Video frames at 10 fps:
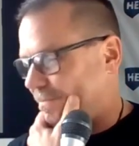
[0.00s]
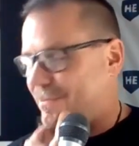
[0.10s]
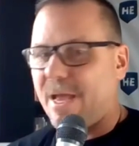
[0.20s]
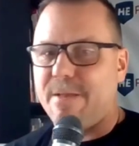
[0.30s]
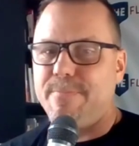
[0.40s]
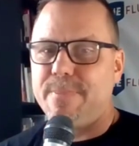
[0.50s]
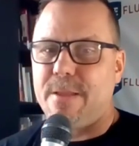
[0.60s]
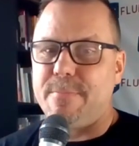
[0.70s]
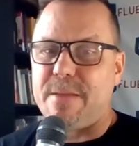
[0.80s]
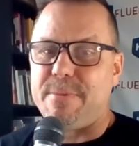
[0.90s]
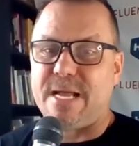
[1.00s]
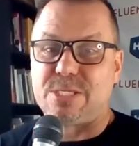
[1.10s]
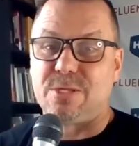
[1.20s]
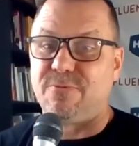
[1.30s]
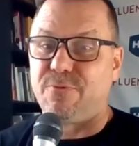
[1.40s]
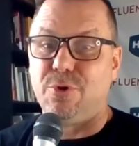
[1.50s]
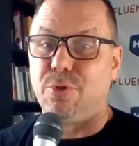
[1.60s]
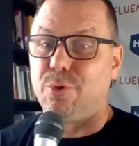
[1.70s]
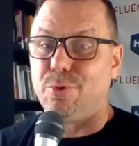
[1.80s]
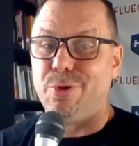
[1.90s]
Okay. Maybe that's the fruit
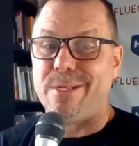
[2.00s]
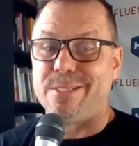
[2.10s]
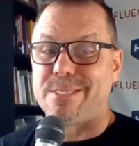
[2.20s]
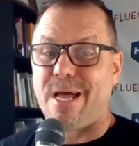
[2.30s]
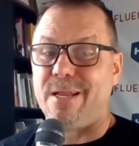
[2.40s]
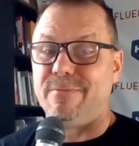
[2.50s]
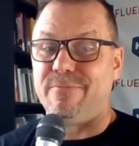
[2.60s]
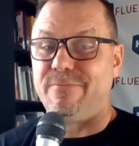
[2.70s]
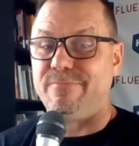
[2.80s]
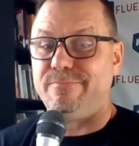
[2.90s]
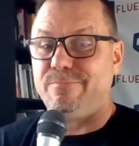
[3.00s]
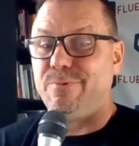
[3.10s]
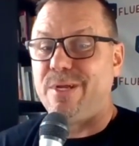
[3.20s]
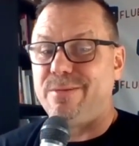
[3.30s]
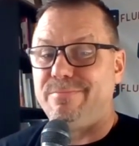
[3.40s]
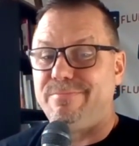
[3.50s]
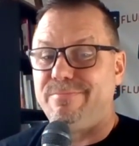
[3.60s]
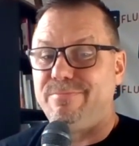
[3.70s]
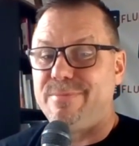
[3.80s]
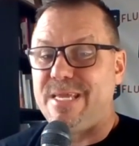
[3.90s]
of the root inside of what
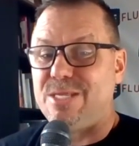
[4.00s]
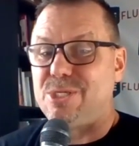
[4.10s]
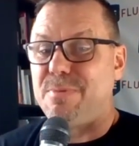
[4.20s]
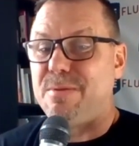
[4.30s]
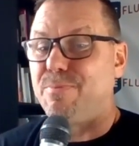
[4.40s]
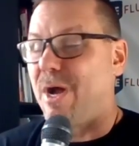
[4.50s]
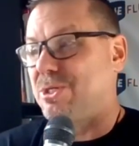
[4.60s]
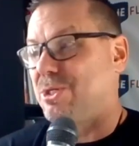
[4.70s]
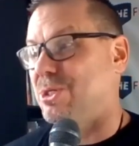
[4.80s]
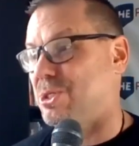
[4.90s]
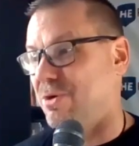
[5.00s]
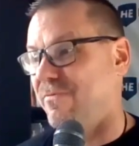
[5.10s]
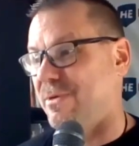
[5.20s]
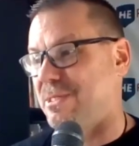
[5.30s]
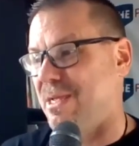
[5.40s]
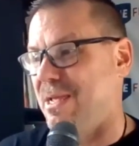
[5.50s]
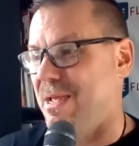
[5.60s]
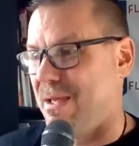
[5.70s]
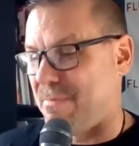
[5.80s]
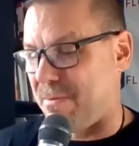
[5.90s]
needs to be brought to the surface.
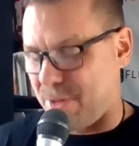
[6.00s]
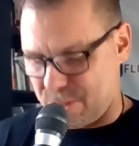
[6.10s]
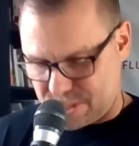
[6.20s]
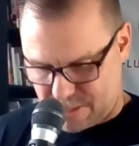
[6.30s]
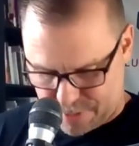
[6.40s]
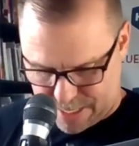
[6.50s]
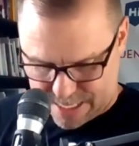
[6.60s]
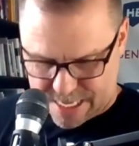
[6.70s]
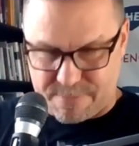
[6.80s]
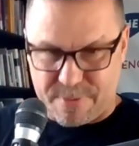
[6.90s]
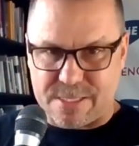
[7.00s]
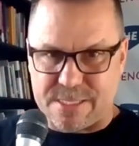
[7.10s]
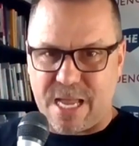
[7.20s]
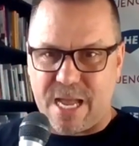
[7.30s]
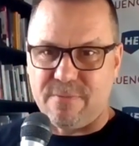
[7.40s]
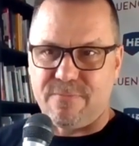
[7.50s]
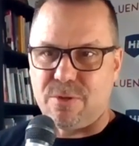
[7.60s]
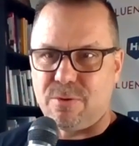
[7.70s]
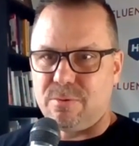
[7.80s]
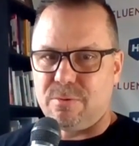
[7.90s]
Maybe there's something deep inside of
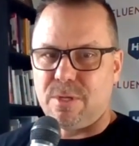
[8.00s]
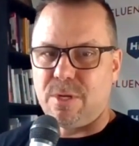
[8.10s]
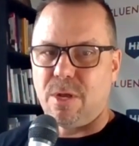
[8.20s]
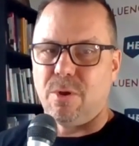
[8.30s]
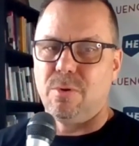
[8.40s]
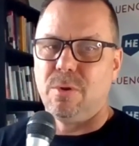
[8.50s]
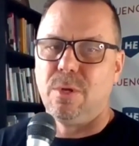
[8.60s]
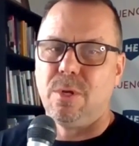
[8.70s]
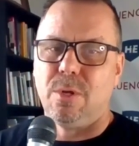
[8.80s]
you, you know?